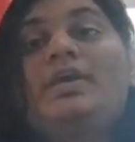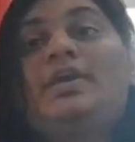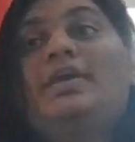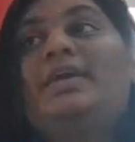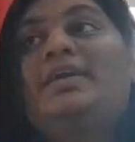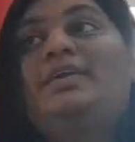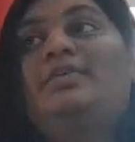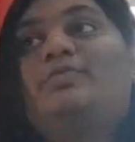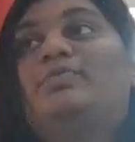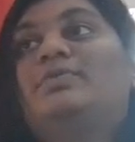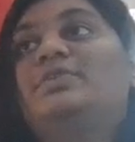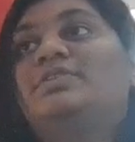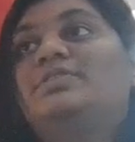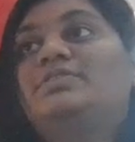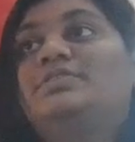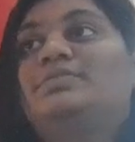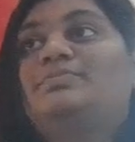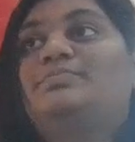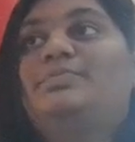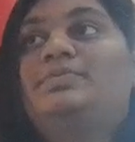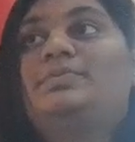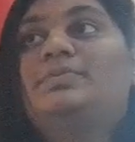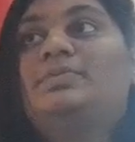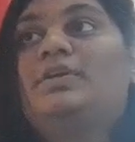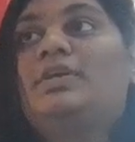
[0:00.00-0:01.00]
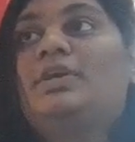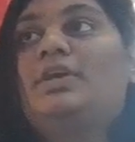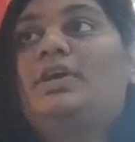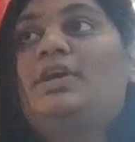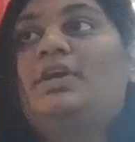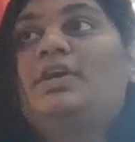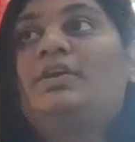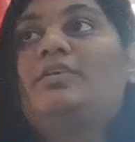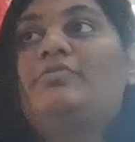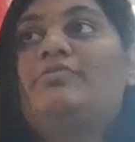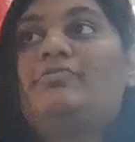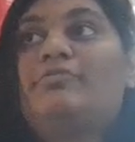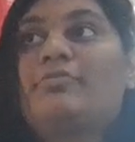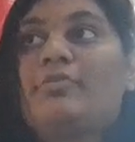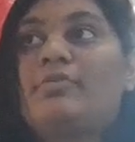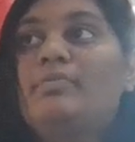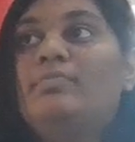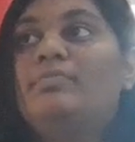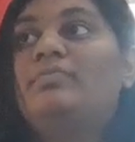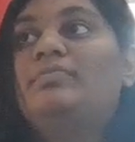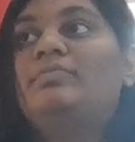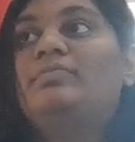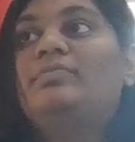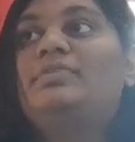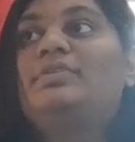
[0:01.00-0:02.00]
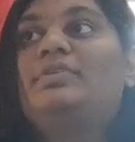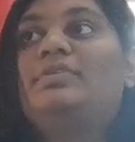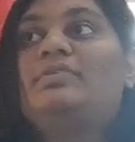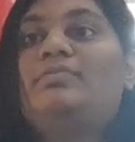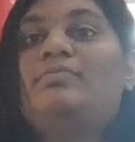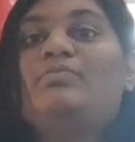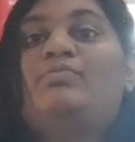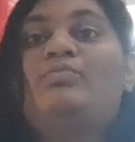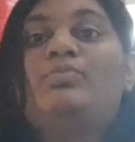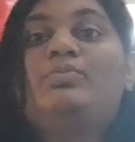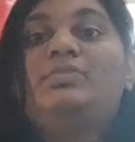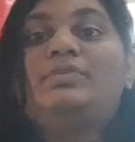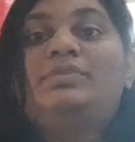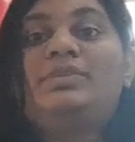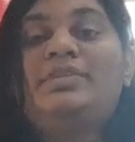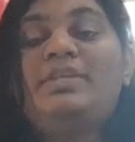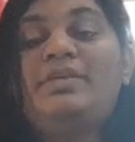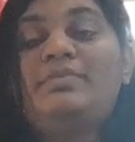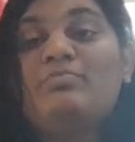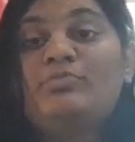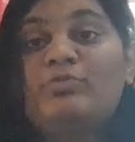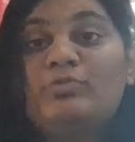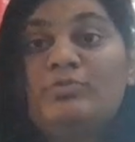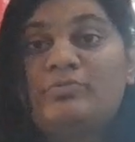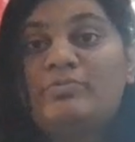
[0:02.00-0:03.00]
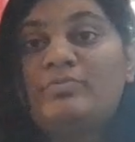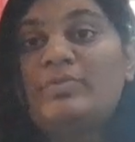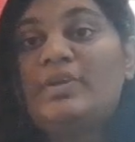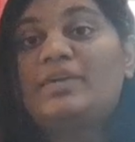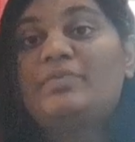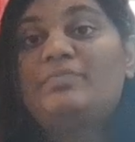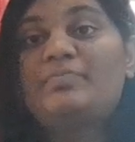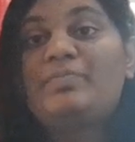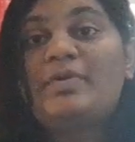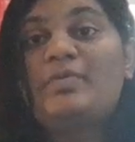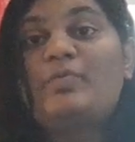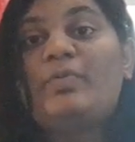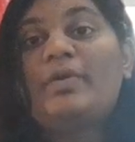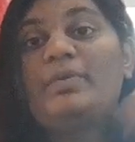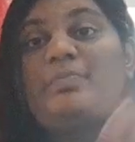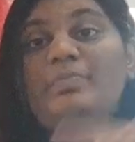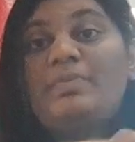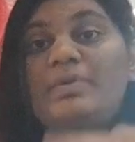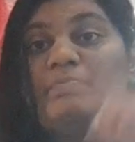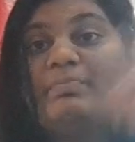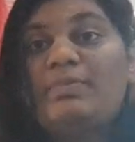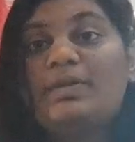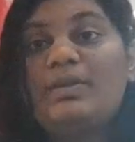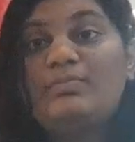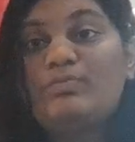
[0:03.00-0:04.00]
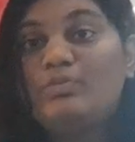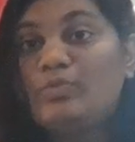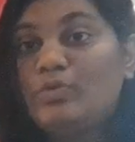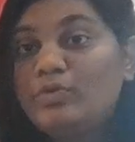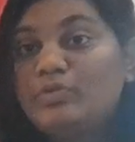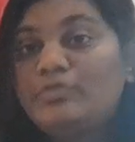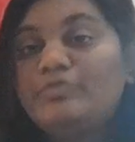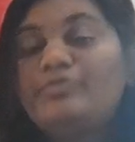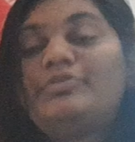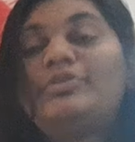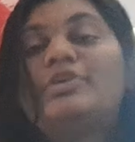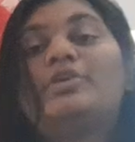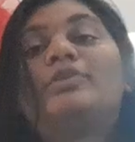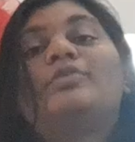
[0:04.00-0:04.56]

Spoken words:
It was from the movement, when people moved,